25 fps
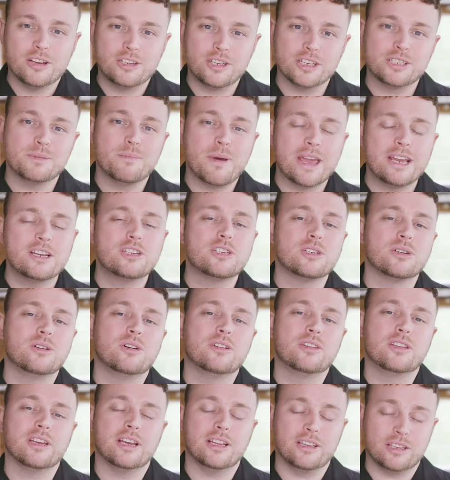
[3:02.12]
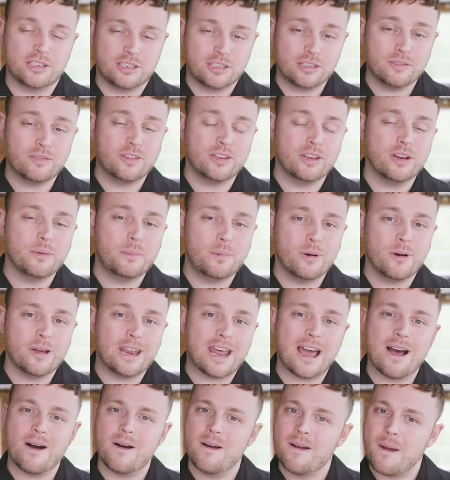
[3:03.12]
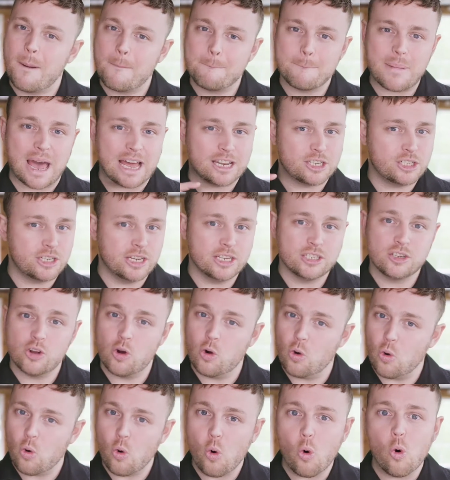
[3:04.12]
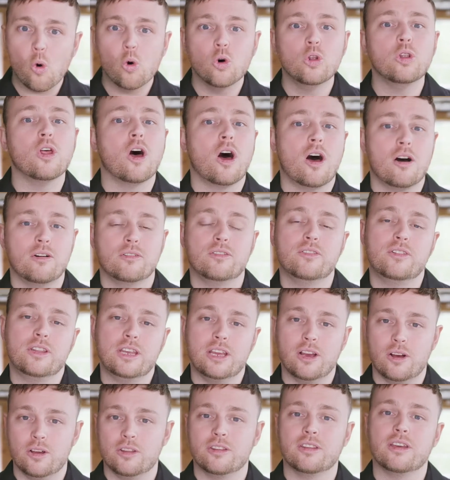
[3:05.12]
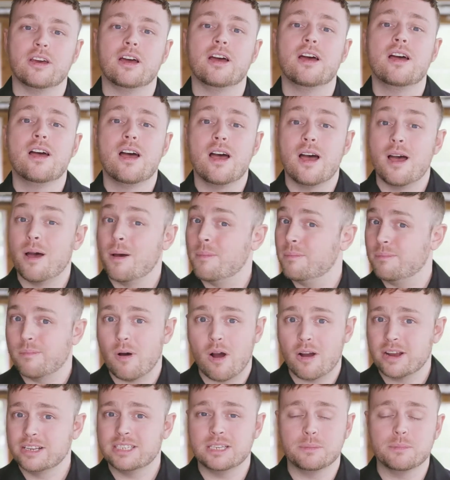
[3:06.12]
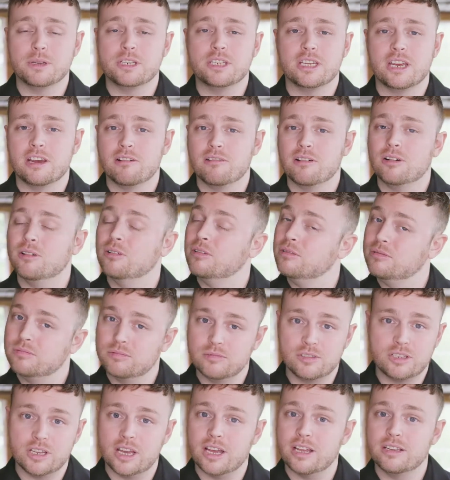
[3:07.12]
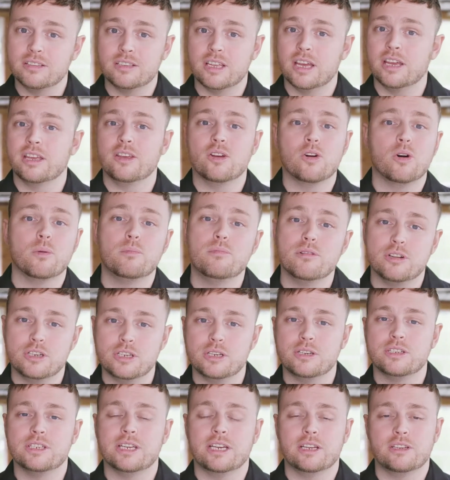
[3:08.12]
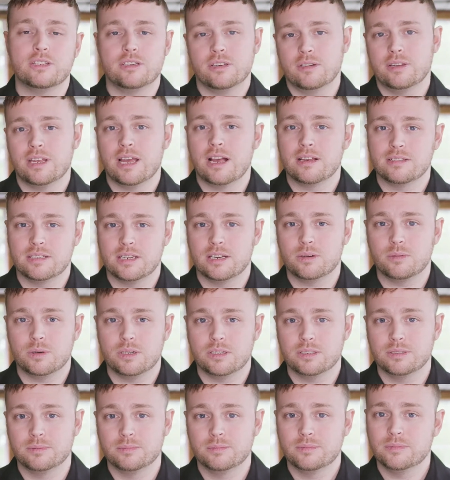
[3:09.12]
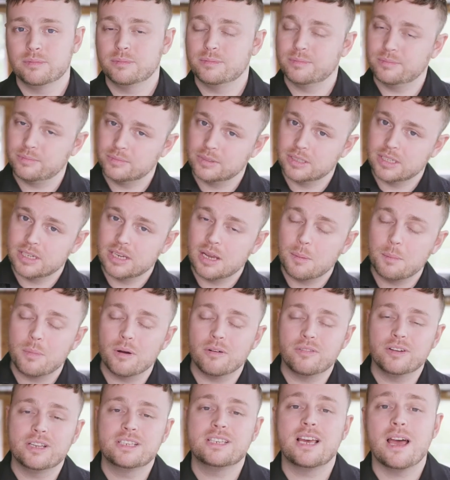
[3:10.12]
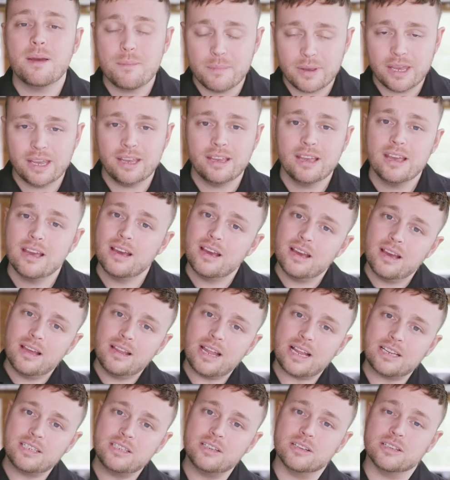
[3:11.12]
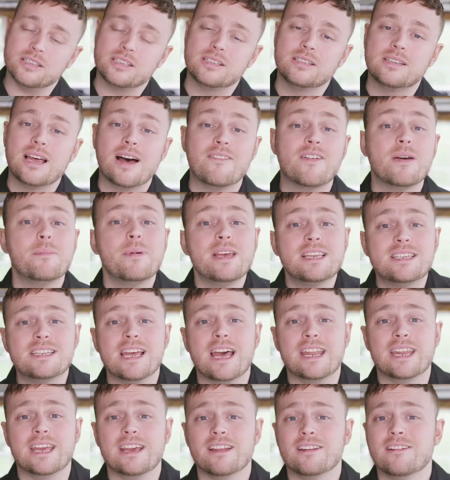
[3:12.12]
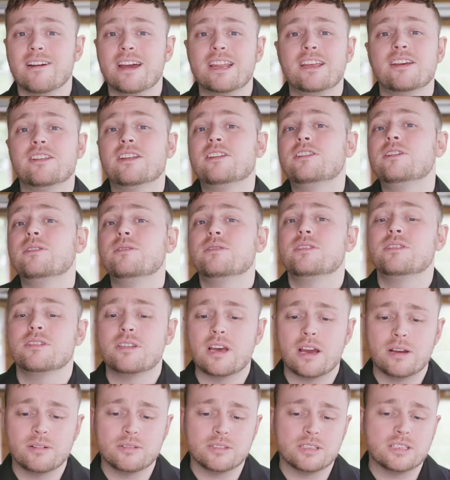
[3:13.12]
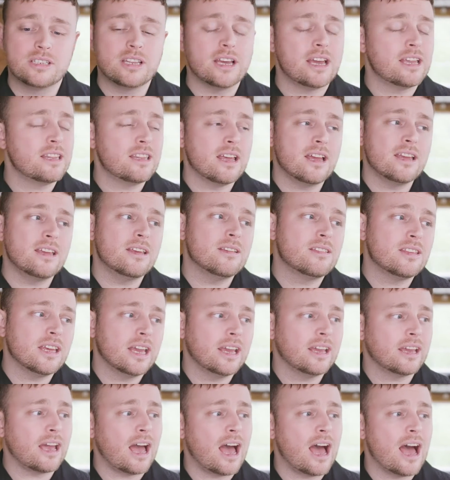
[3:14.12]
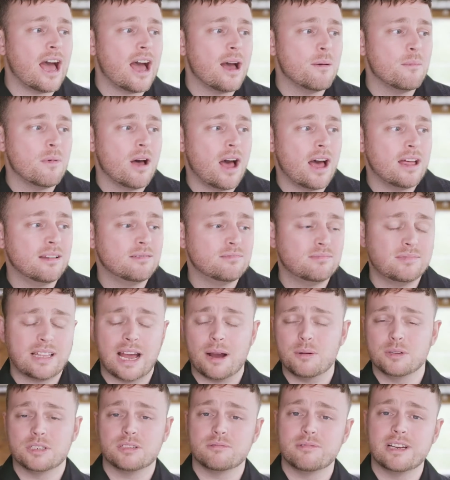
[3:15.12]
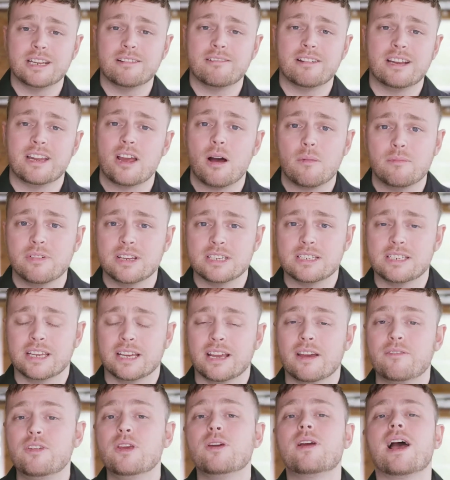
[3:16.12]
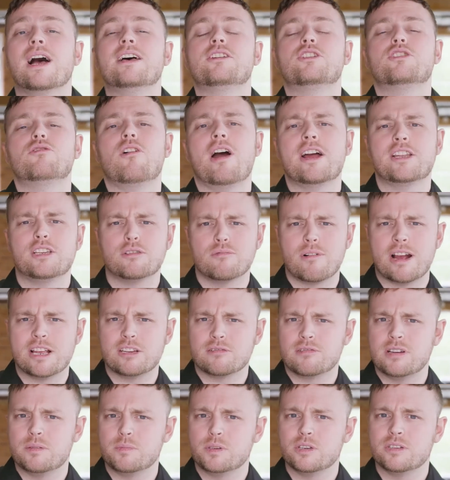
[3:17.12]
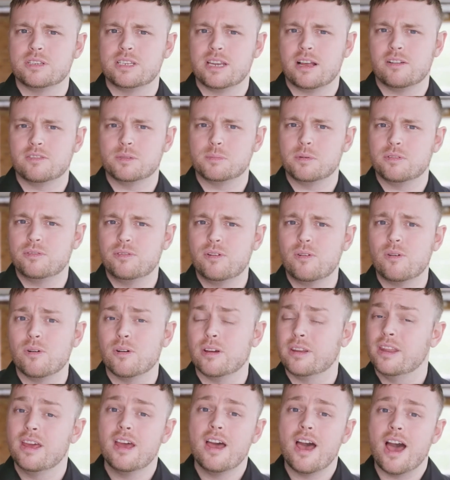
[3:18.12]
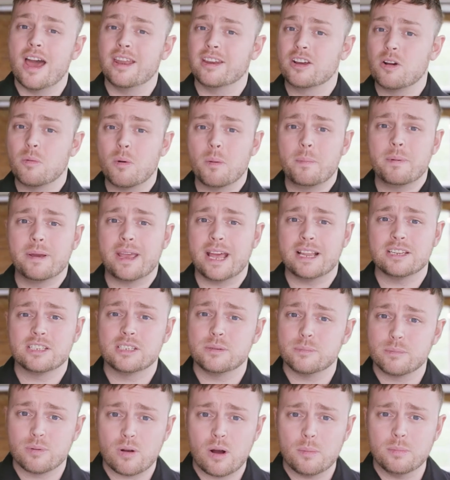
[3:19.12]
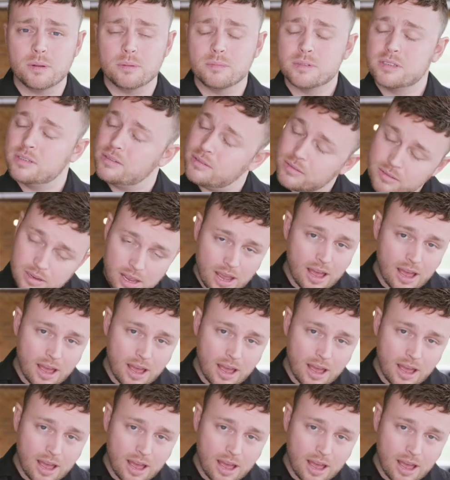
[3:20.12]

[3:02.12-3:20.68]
Just make sure that the stuff that you're putting out matches all of the other marketing material that you're producing to the outside world. But for the time being, that's us. Have I missed any? Are there any other do's and don'ts that you think that was a really, really obvious thing? Have you guys tried to write scripts yourselves before and come up against some problems?